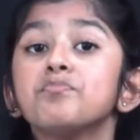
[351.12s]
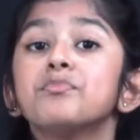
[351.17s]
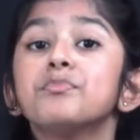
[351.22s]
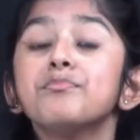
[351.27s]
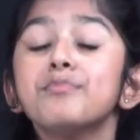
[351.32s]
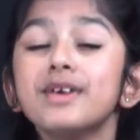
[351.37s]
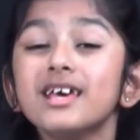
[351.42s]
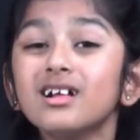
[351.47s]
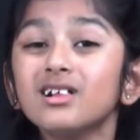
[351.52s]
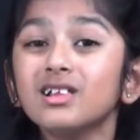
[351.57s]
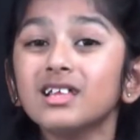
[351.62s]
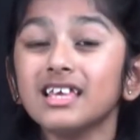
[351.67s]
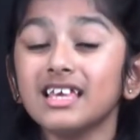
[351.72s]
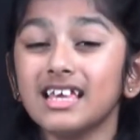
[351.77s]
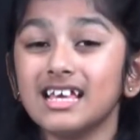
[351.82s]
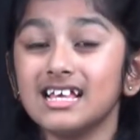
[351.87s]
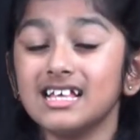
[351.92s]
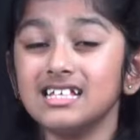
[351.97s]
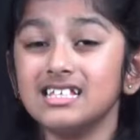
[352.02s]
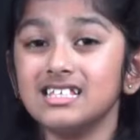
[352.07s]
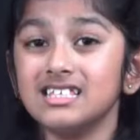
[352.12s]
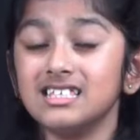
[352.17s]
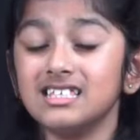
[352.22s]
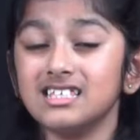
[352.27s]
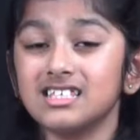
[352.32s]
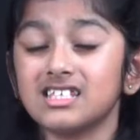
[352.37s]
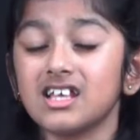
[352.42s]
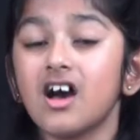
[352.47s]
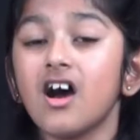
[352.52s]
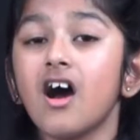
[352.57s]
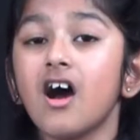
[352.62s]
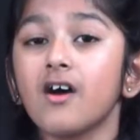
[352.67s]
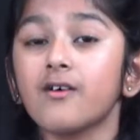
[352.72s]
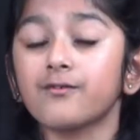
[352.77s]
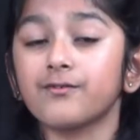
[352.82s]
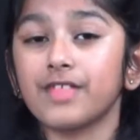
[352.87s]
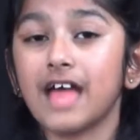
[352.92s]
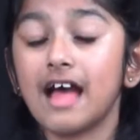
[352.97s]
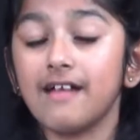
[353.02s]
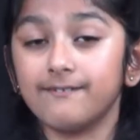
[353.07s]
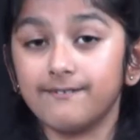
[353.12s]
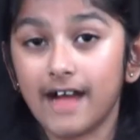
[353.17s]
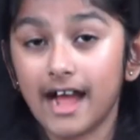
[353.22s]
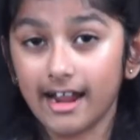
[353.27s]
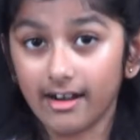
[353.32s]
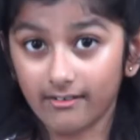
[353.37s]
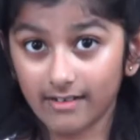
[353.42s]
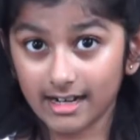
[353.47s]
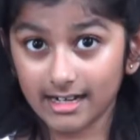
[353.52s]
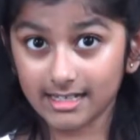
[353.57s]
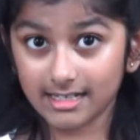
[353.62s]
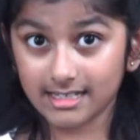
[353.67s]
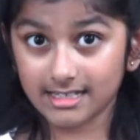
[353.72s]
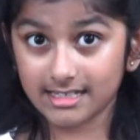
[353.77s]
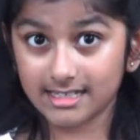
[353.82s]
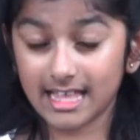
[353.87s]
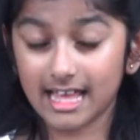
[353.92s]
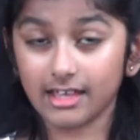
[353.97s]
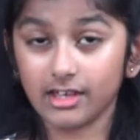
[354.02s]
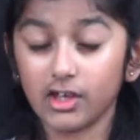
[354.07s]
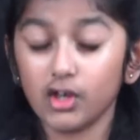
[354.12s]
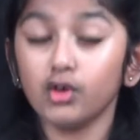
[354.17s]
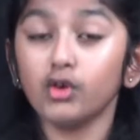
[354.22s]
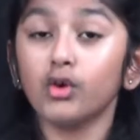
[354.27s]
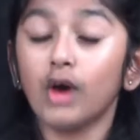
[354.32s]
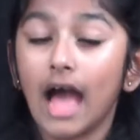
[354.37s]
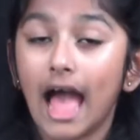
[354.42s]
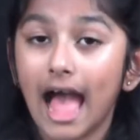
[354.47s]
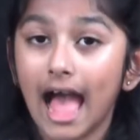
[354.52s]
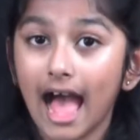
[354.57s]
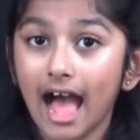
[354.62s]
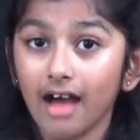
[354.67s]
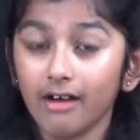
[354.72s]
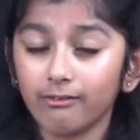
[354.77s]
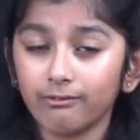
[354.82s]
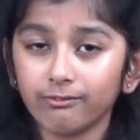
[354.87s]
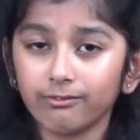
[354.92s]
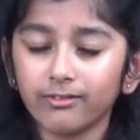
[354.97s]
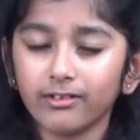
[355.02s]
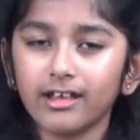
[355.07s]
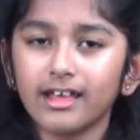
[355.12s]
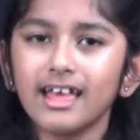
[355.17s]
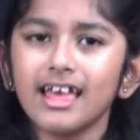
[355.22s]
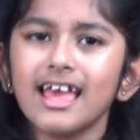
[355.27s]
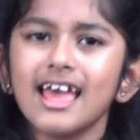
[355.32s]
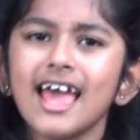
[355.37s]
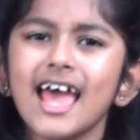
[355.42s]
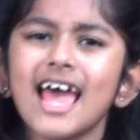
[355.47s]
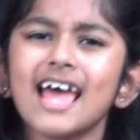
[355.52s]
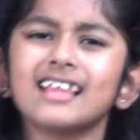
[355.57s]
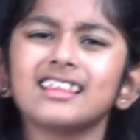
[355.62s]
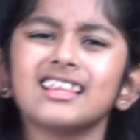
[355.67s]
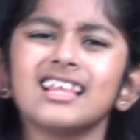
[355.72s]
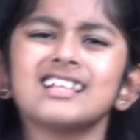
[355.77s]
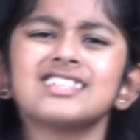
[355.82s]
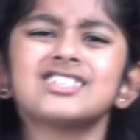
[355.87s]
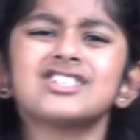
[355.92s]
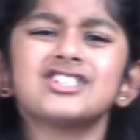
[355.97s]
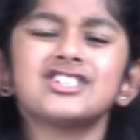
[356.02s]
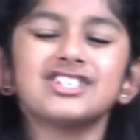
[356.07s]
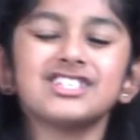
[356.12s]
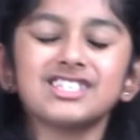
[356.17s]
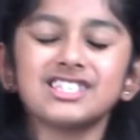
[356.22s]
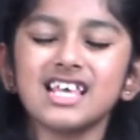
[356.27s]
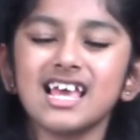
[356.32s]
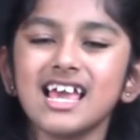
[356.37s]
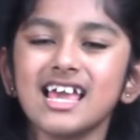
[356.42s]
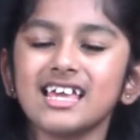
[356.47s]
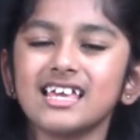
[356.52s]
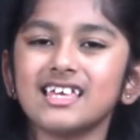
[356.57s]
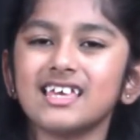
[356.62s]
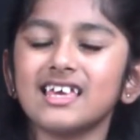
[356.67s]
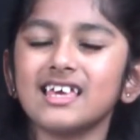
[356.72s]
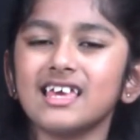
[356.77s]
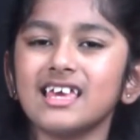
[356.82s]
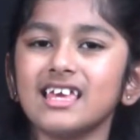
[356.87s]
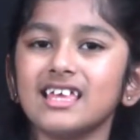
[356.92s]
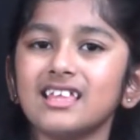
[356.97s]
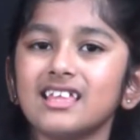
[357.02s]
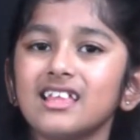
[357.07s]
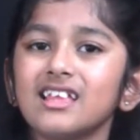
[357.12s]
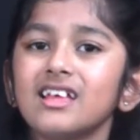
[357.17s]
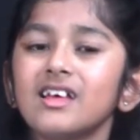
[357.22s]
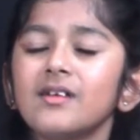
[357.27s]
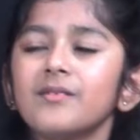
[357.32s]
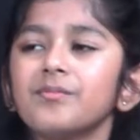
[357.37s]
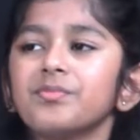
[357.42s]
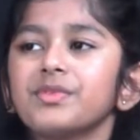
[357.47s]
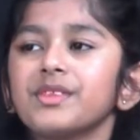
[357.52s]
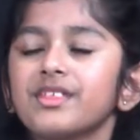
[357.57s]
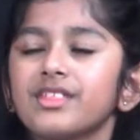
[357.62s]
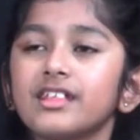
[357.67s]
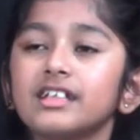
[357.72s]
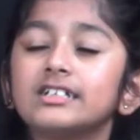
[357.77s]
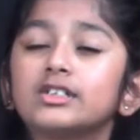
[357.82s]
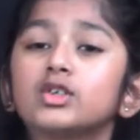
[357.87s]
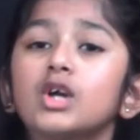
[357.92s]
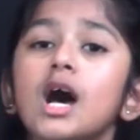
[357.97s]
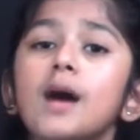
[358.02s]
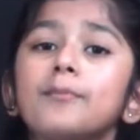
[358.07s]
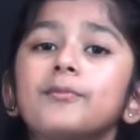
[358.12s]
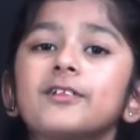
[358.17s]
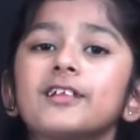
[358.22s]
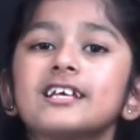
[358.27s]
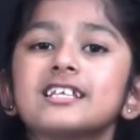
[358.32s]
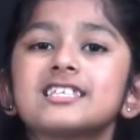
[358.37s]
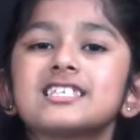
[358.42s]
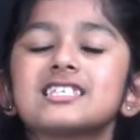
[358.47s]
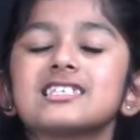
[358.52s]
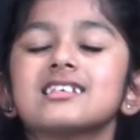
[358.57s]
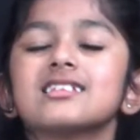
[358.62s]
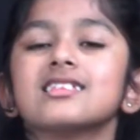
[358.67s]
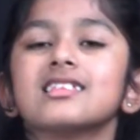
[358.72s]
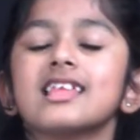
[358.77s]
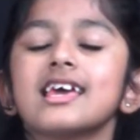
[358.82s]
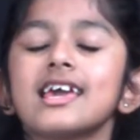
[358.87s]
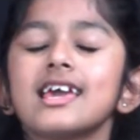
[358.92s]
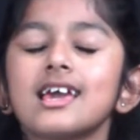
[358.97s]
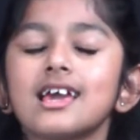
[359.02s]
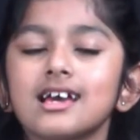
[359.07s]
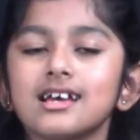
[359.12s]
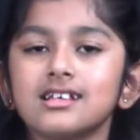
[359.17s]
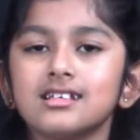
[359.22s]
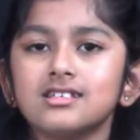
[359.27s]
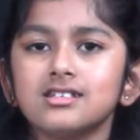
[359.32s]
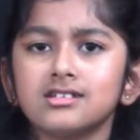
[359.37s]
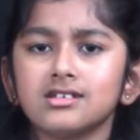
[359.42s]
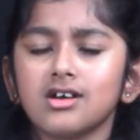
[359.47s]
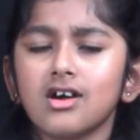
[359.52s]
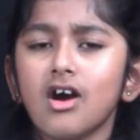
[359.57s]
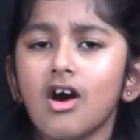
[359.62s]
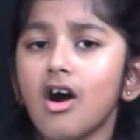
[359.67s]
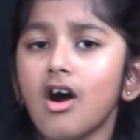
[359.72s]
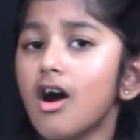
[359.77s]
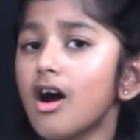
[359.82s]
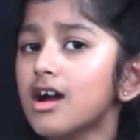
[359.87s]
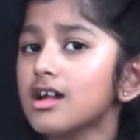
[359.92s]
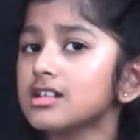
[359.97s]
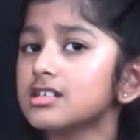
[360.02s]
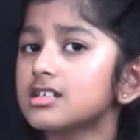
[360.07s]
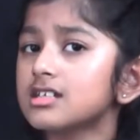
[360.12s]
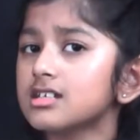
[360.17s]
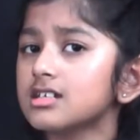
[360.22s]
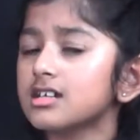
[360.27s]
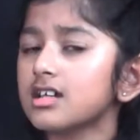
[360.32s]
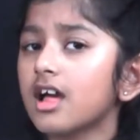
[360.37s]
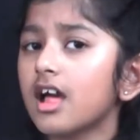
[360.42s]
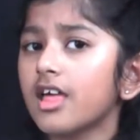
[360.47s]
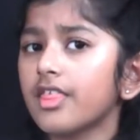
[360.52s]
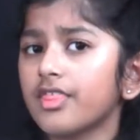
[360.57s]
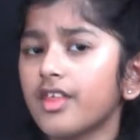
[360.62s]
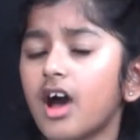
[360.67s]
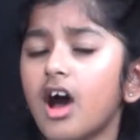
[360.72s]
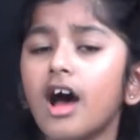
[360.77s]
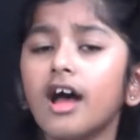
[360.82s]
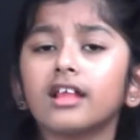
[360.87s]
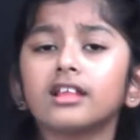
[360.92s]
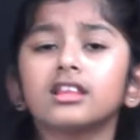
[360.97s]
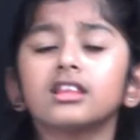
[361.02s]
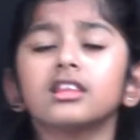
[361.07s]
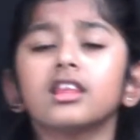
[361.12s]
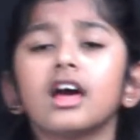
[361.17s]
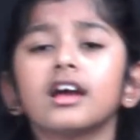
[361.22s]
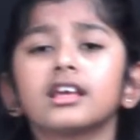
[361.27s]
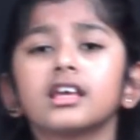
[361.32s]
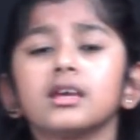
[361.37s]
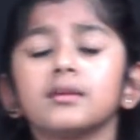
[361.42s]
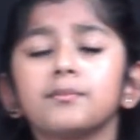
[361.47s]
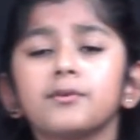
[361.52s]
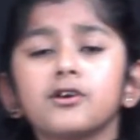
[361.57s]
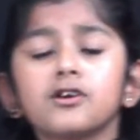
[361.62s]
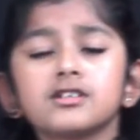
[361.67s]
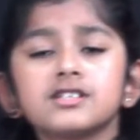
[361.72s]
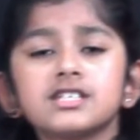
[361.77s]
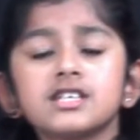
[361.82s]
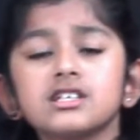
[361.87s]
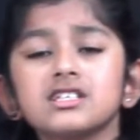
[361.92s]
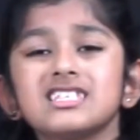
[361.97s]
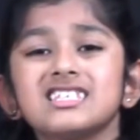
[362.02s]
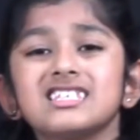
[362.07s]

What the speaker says: millions of that virus that you have. And let's just say the droplets land onto the unlucky person